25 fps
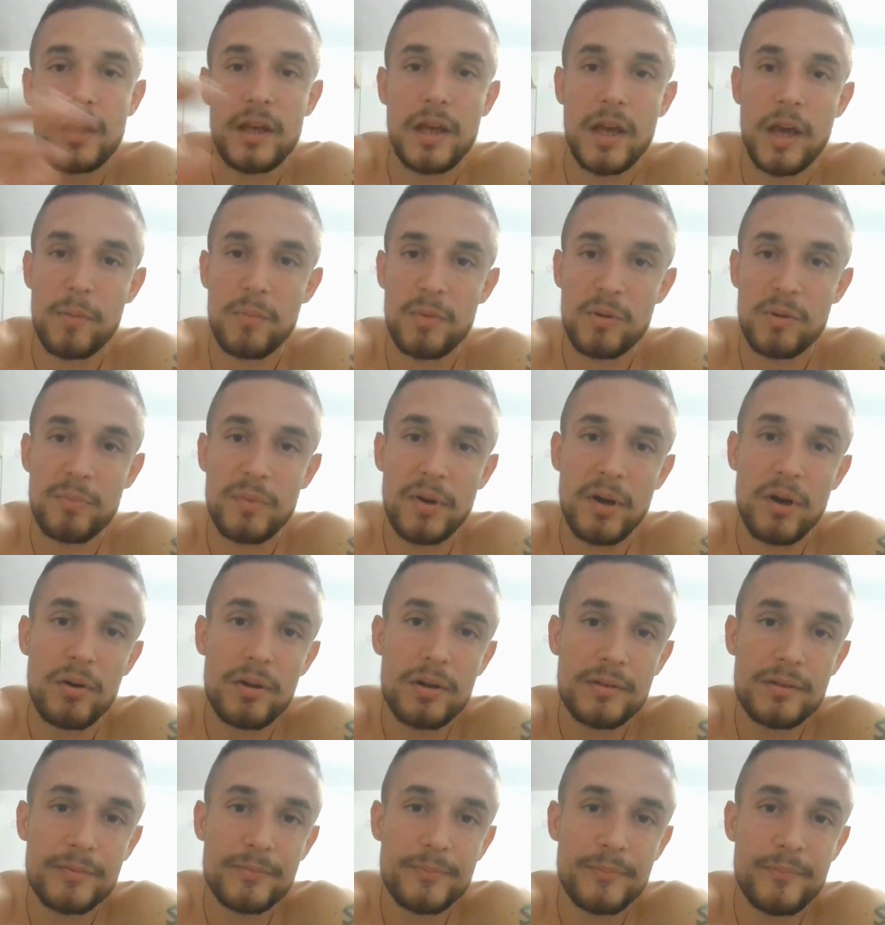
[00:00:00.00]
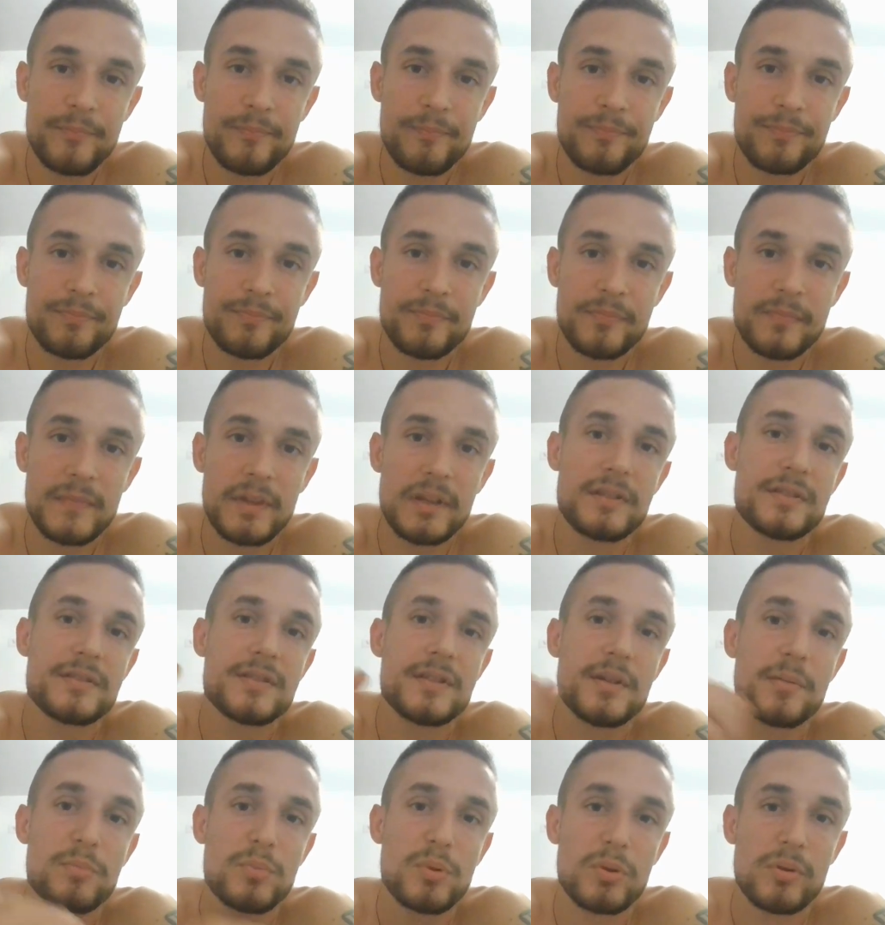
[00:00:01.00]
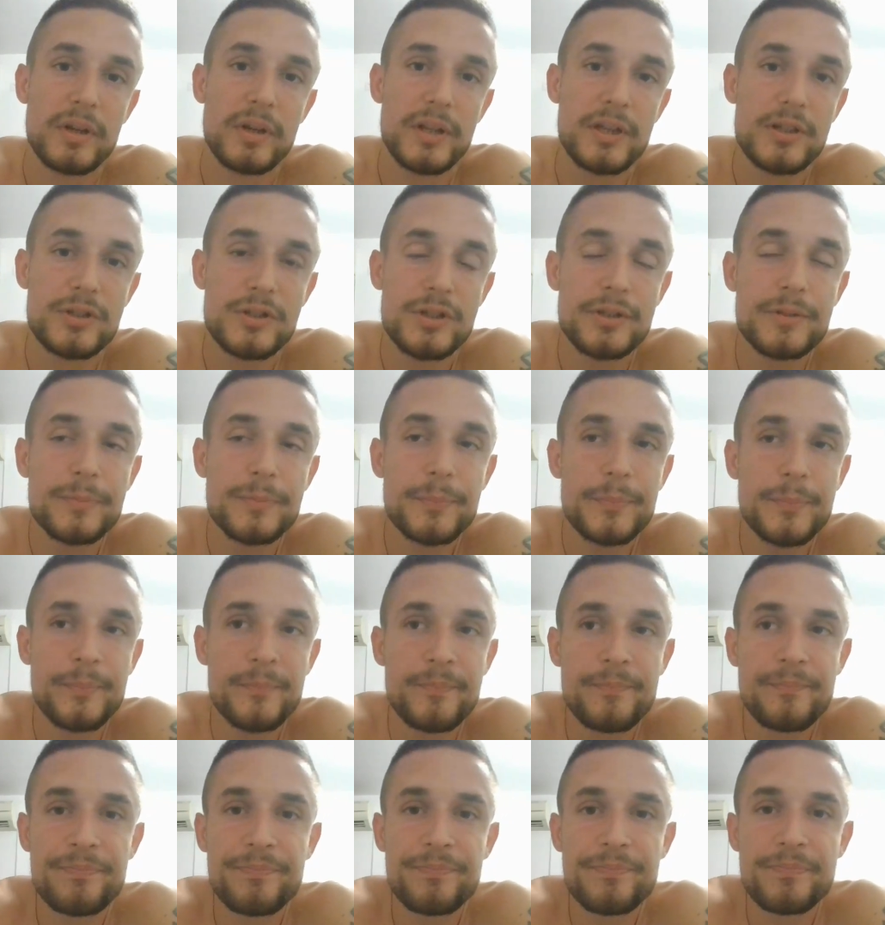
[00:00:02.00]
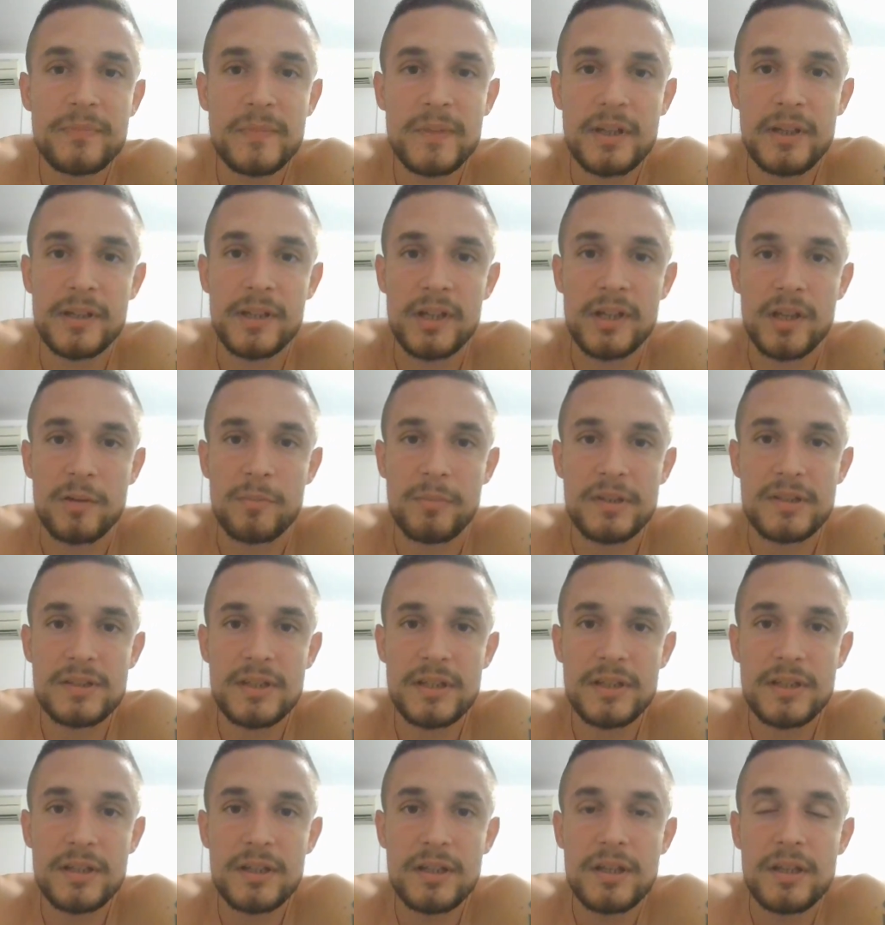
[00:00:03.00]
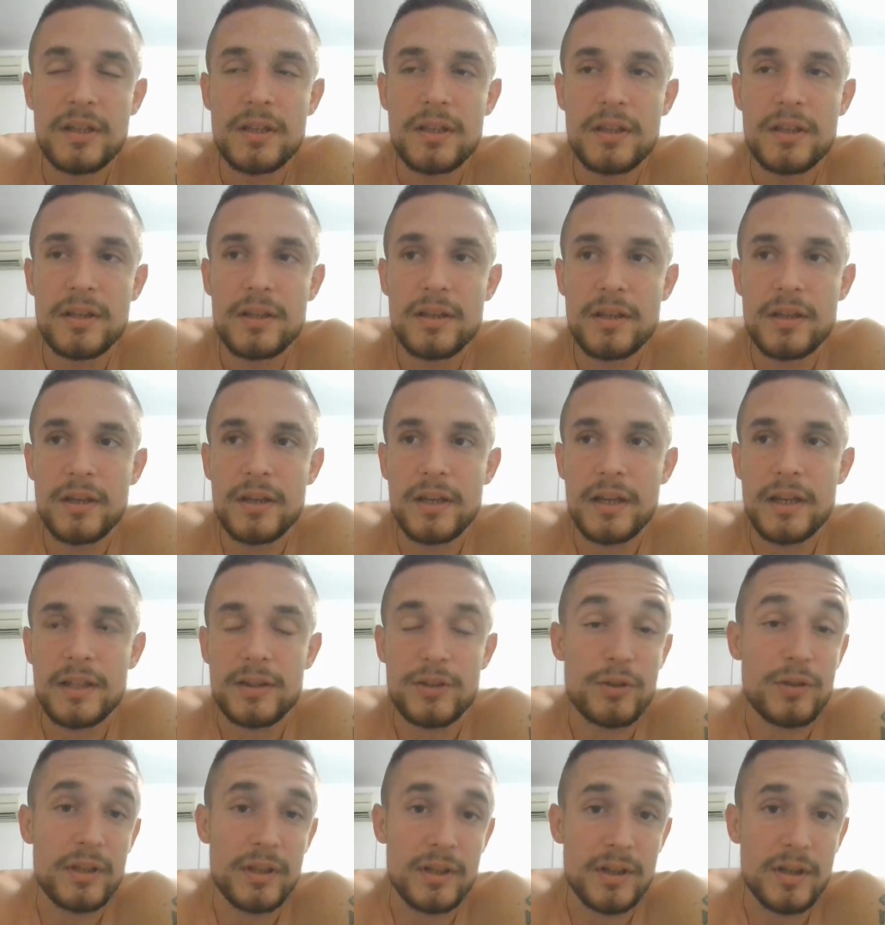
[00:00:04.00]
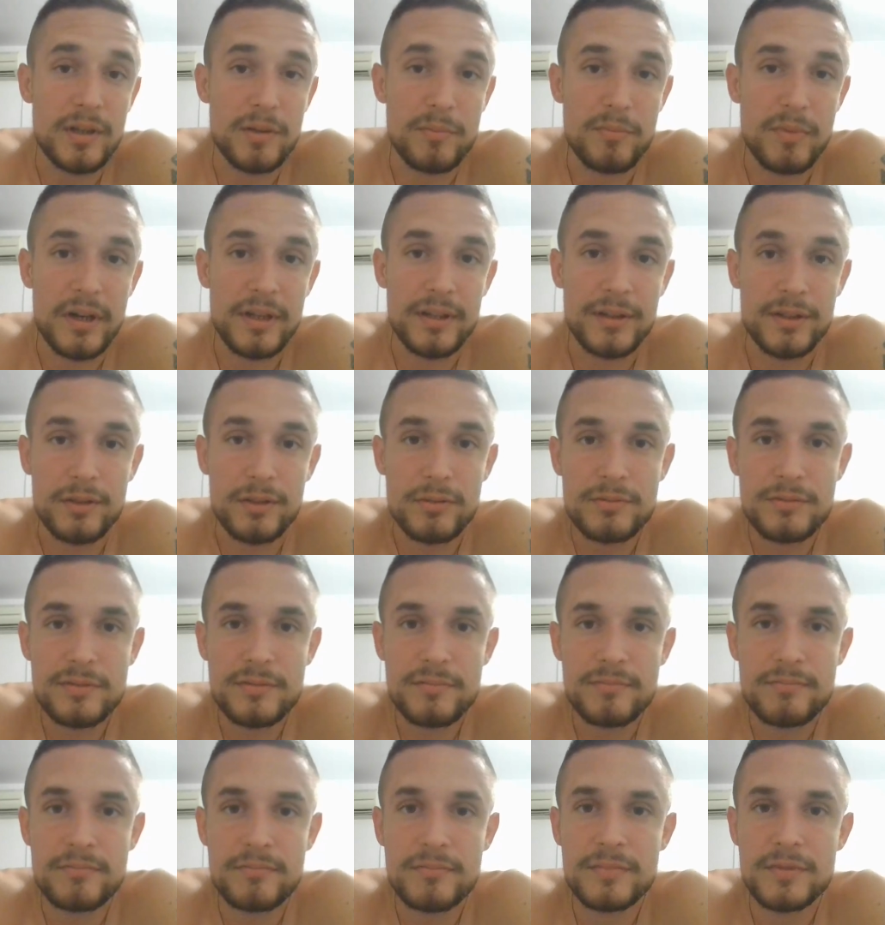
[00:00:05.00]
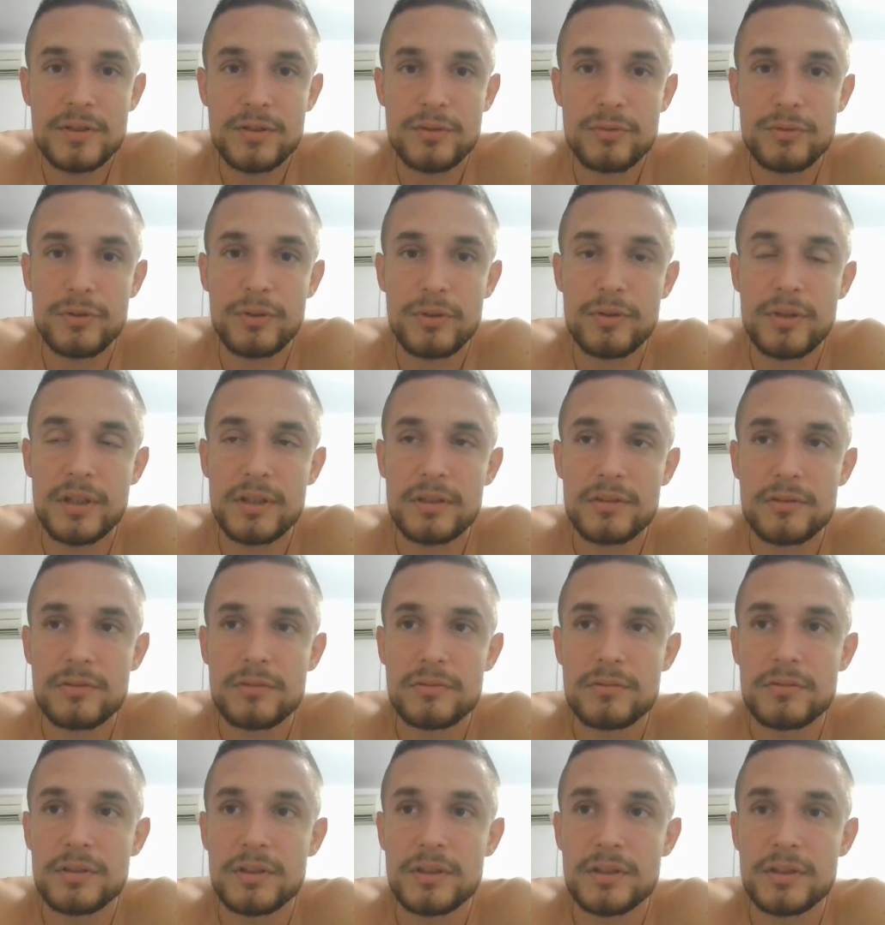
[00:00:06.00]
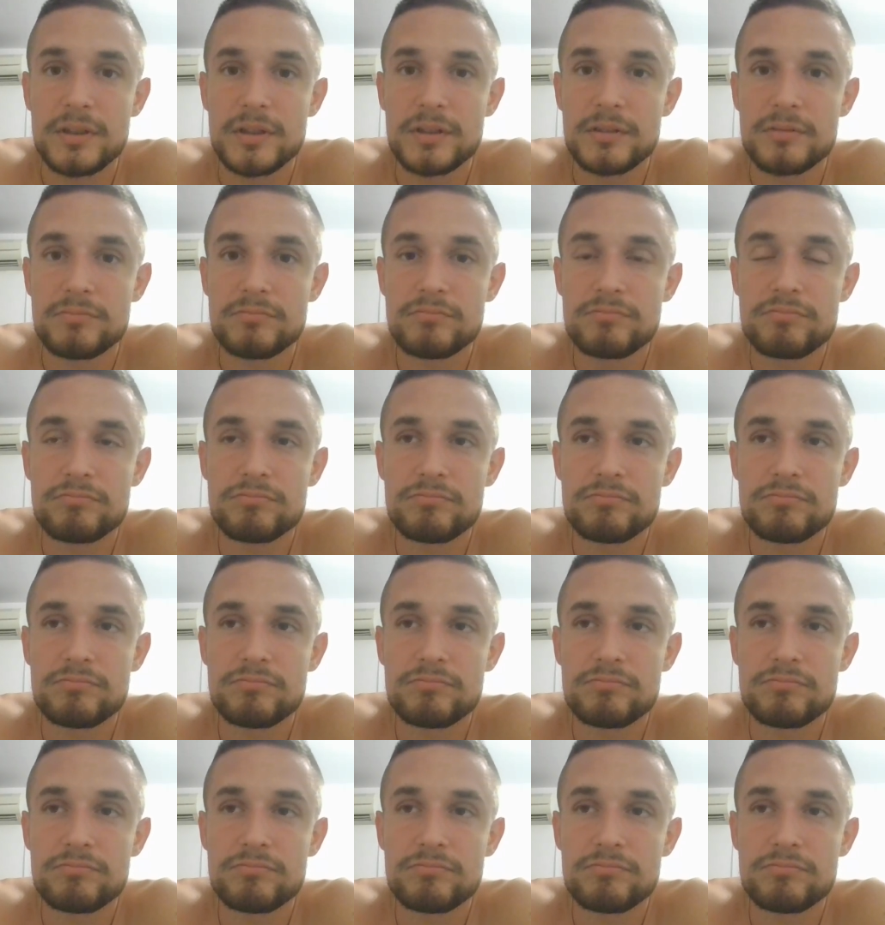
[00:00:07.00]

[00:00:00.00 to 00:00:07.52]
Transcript: hammer power and some pronation in arm wrestling, and you can combine those. So you can do,